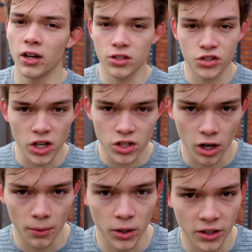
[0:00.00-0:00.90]
is changing
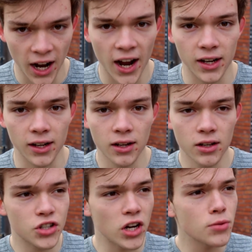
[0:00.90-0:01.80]
up your diet
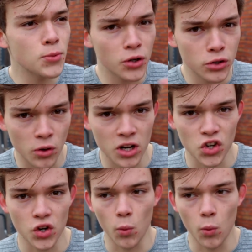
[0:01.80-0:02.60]
change up your nutrition,